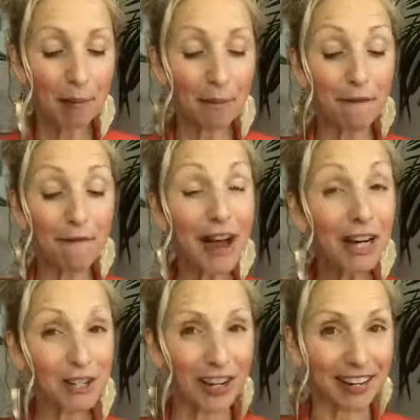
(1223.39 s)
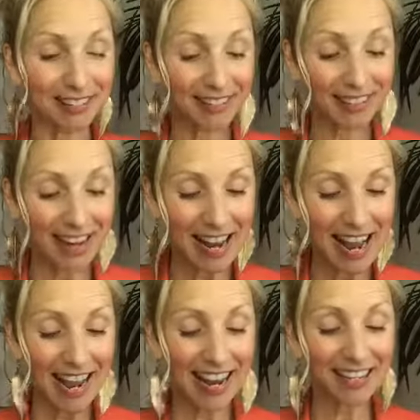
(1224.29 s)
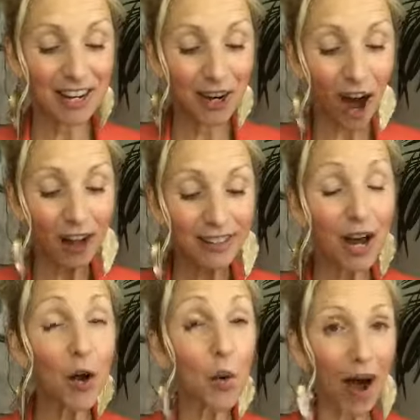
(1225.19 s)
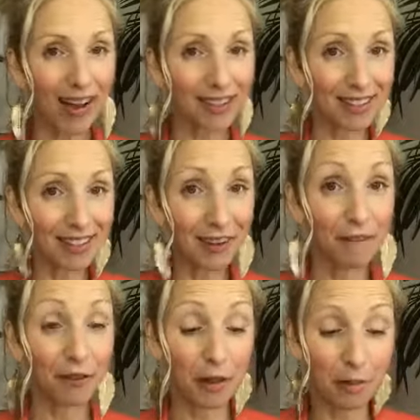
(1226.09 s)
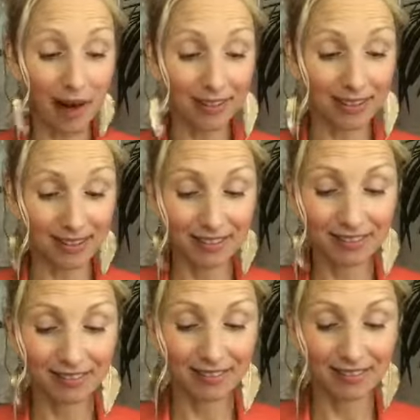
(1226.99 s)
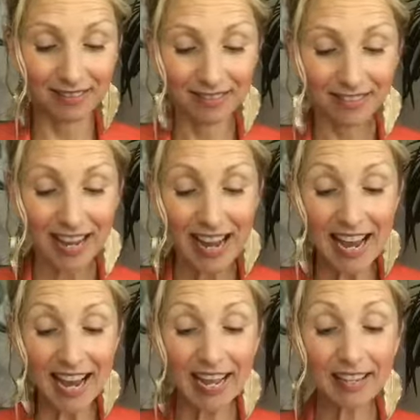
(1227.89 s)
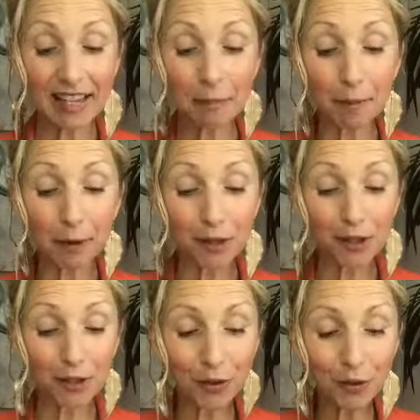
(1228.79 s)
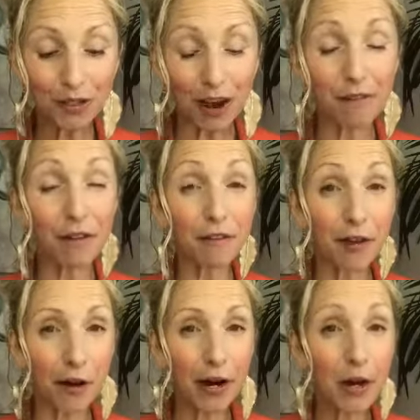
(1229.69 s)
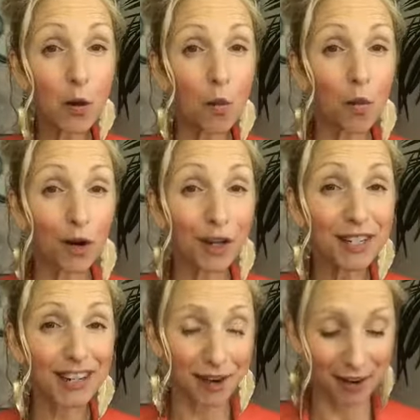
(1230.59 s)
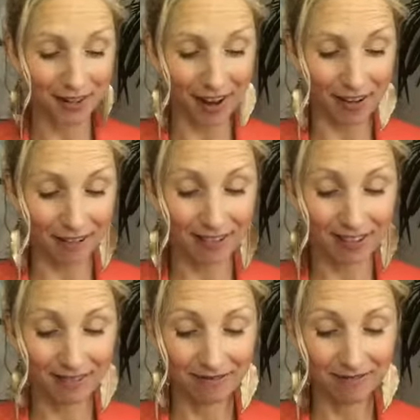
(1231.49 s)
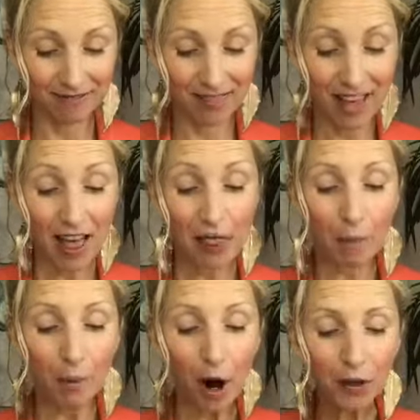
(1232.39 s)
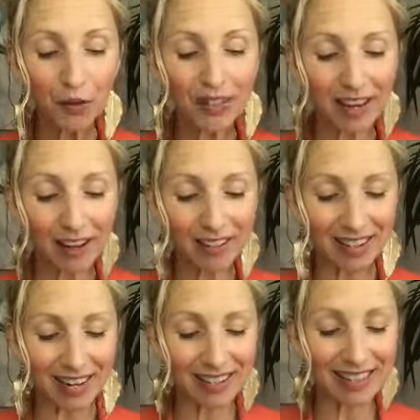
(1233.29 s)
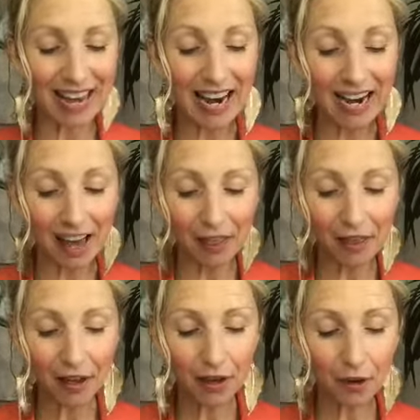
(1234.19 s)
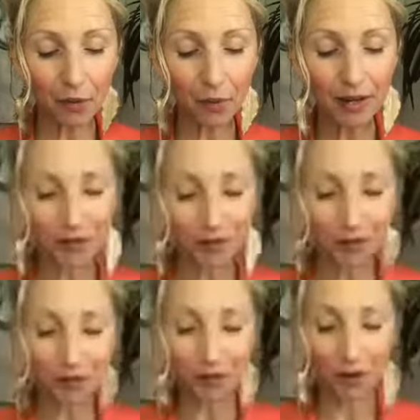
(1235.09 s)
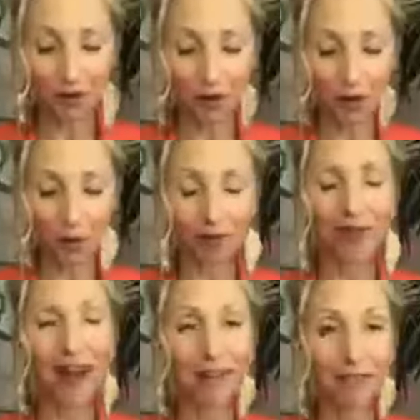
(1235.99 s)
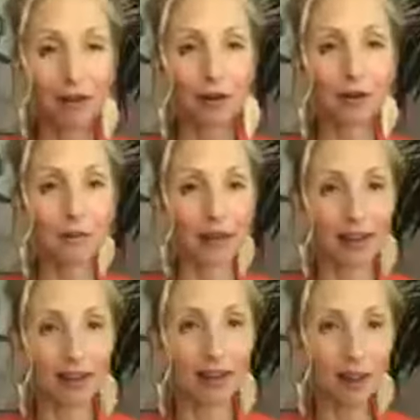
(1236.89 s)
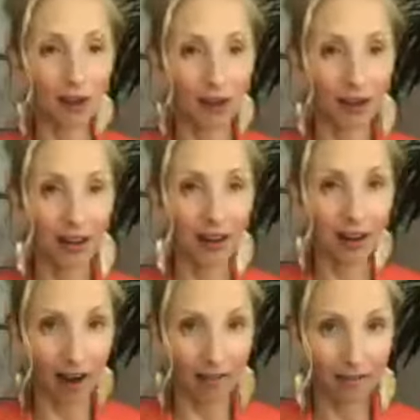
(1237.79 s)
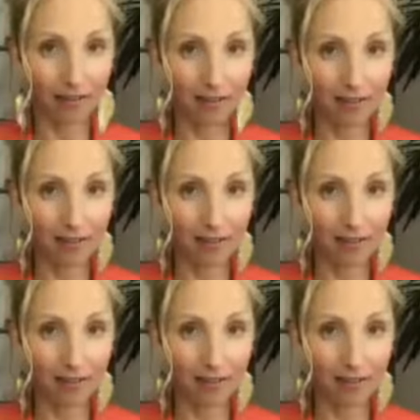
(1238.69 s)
Perfection is not a quest for the best. It is a pursuit of the very worst in ourselves. The part that tells us that nothing we do will ever be good enough.